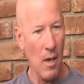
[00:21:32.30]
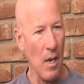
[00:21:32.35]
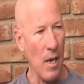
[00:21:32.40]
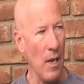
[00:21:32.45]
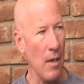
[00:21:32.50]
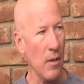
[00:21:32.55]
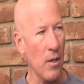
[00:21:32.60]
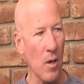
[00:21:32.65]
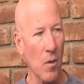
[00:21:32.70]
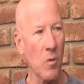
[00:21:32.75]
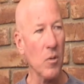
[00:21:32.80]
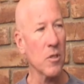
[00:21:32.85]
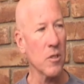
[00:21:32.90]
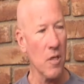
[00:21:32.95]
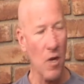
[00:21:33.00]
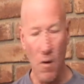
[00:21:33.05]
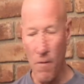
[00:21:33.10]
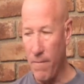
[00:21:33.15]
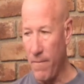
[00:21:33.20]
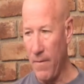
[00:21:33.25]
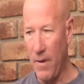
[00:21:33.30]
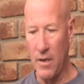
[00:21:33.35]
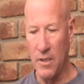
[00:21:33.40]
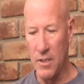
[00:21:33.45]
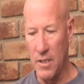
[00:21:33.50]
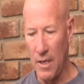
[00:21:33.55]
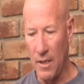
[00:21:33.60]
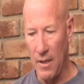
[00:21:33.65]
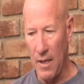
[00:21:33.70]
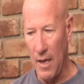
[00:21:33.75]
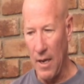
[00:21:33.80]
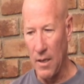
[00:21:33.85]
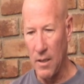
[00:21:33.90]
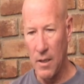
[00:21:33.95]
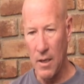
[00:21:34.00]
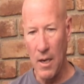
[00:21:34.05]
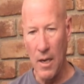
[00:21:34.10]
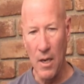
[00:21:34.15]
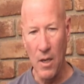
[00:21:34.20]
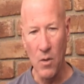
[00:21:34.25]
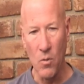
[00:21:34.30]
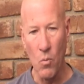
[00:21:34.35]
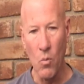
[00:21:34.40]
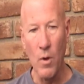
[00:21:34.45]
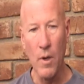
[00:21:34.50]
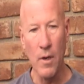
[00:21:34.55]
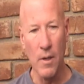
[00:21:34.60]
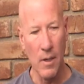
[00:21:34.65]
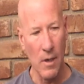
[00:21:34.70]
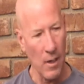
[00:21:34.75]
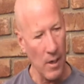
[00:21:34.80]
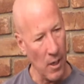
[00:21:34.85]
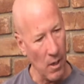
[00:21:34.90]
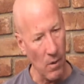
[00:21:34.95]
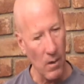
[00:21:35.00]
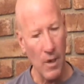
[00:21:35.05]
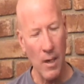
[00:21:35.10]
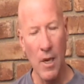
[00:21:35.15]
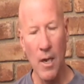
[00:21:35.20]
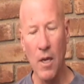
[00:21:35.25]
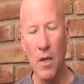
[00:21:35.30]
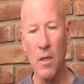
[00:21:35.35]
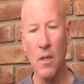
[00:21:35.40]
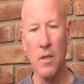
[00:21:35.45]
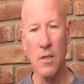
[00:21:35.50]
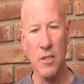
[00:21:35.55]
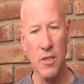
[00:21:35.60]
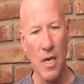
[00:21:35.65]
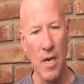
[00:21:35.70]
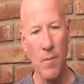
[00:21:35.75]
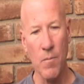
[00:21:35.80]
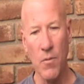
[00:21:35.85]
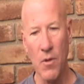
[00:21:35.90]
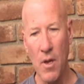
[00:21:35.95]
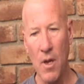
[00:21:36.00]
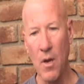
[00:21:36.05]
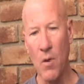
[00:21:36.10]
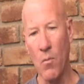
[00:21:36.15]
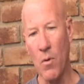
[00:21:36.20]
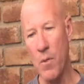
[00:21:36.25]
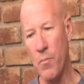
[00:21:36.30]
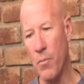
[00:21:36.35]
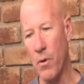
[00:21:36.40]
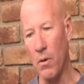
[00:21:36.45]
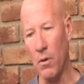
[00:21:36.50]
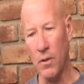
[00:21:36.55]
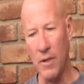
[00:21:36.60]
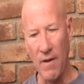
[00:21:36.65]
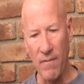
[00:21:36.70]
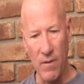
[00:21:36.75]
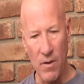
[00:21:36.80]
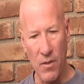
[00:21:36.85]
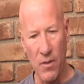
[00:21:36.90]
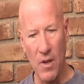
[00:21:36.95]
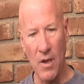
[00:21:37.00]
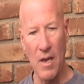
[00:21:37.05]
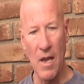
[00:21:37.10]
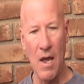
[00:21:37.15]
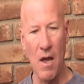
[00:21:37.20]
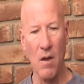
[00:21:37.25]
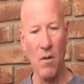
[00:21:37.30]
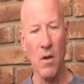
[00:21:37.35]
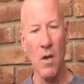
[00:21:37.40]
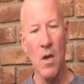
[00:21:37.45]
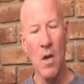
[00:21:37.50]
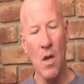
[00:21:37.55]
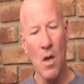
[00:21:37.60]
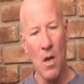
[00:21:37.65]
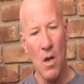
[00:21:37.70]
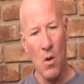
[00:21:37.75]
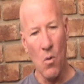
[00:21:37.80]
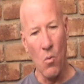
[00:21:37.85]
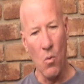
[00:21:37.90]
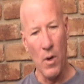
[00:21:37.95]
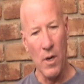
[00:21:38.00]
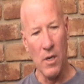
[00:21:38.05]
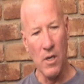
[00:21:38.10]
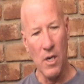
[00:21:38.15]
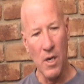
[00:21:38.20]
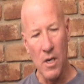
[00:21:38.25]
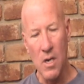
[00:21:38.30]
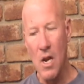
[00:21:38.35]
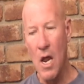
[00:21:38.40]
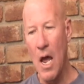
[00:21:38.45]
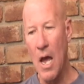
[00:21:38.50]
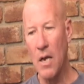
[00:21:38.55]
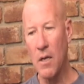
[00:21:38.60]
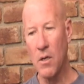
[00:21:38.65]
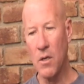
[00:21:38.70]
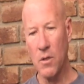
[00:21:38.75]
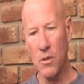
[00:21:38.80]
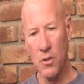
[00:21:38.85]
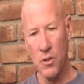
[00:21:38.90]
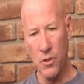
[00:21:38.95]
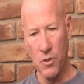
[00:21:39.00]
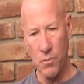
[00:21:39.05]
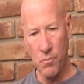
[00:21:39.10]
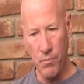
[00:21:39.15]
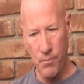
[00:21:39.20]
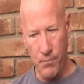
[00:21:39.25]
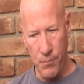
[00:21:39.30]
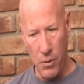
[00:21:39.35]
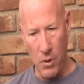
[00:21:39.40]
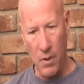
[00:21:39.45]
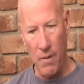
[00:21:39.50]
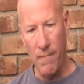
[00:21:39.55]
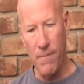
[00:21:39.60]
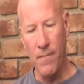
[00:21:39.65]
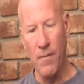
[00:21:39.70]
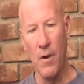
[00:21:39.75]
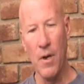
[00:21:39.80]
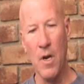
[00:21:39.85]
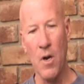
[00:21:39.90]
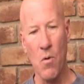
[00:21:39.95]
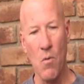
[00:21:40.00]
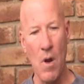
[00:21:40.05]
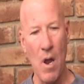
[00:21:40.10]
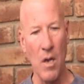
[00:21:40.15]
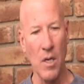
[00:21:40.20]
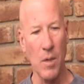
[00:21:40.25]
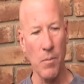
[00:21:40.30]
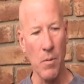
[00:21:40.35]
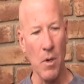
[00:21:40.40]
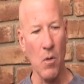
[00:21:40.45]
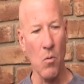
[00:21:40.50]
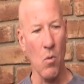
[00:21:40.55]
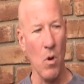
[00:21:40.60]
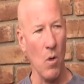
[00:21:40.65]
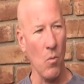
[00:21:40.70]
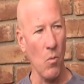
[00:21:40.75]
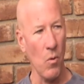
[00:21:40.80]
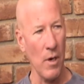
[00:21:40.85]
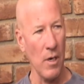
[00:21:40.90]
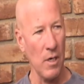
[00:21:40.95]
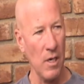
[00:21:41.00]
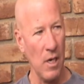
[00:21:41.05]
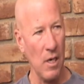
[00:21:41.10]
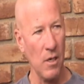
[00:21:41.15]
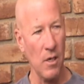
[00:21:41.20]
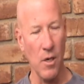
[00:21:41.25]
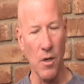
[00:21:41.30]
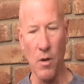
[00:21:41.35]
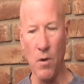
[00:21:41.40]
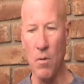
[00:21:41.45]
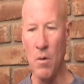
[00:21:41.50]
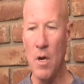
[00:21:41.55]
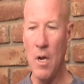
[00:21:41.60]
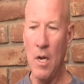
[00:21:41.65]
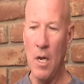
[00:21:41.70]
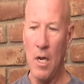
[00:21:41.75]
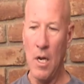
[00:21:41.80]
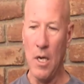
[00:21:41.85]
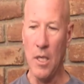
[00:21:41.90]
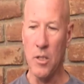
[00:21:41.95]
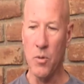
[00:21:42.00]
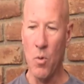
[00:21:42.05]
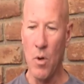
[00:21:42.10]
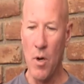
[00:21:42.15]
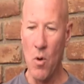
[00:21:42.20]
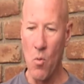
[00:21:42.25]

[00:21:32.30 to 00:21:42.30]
And there was no fixing that. And here again, the same thing. We pulled everything out. We did not put a footing around it, but what we did do is we